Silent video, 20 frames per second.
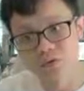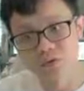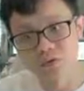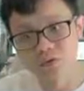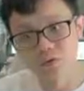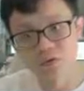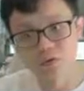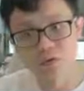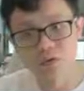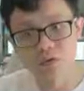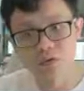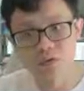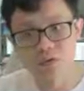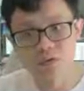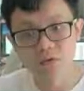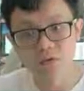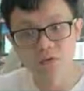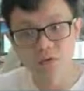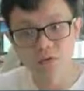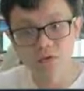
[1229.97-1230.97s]
know
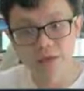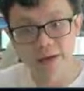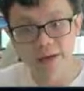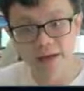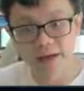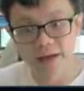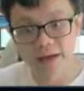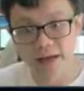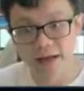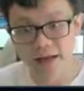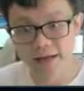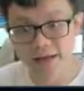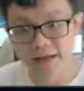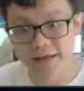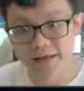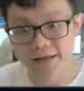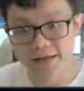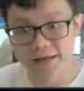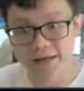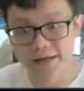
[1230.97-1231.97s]
low and
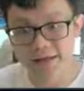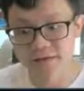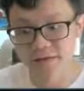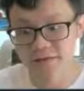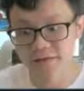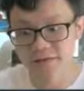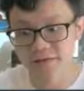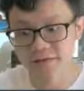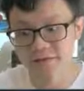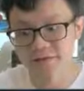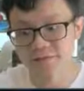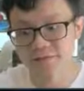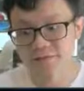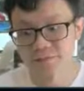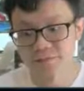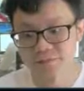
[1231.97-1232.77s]
high thing.